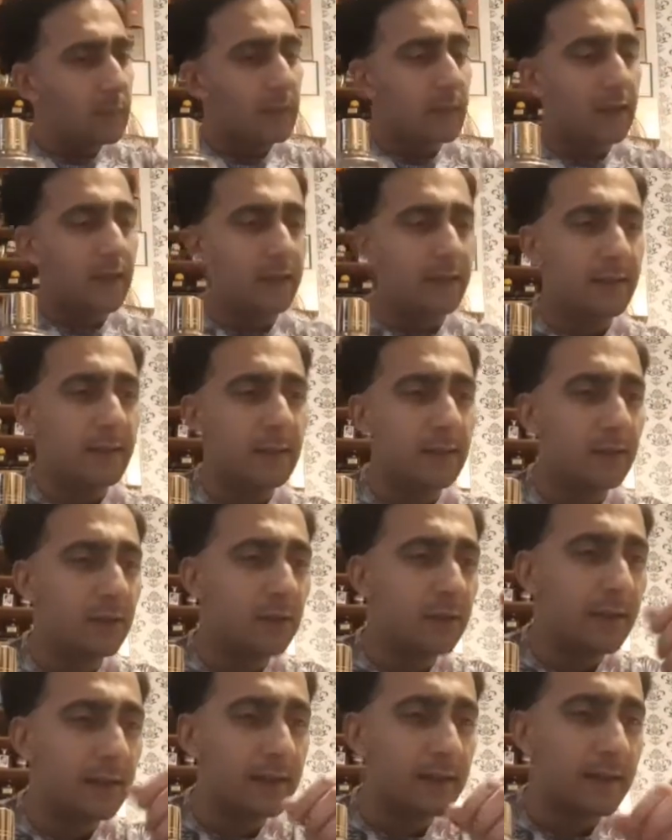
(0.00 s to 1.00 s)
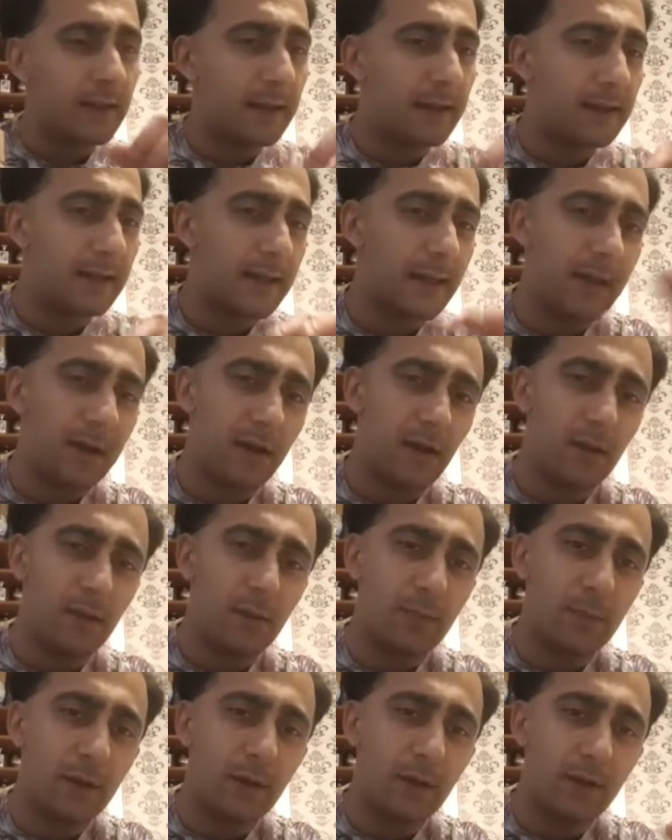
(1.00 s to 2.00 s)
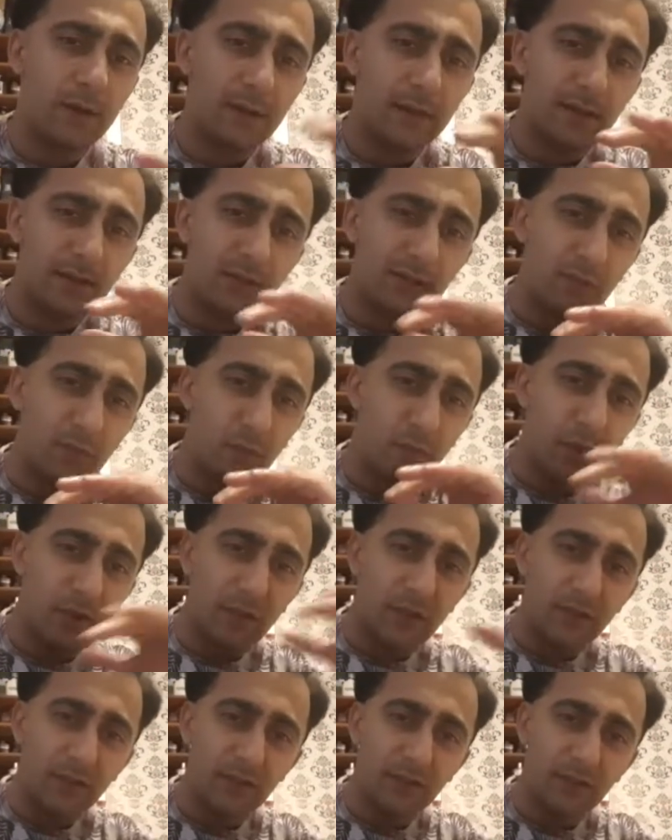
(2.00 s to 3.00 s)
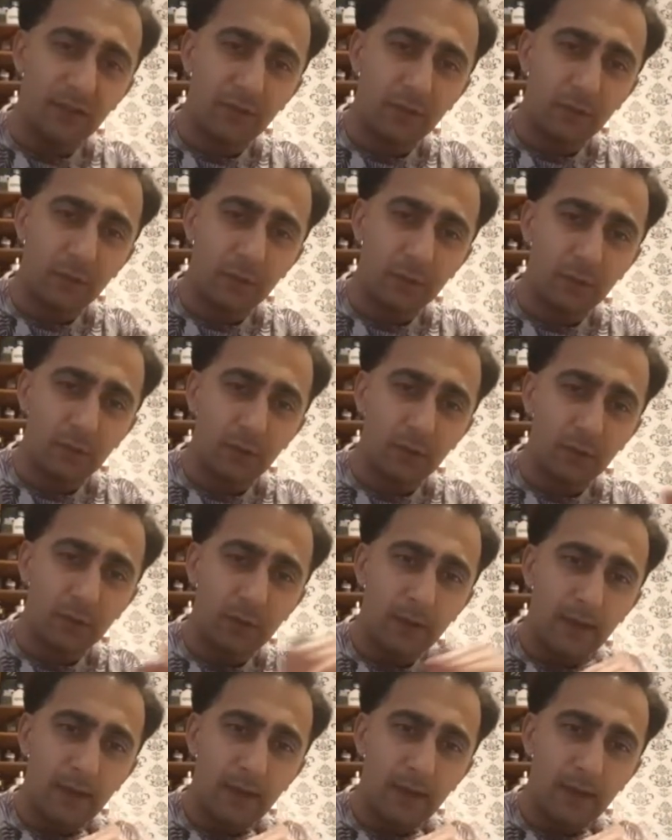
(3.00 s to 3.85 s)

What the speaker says: And then you get that caramel that just breaks through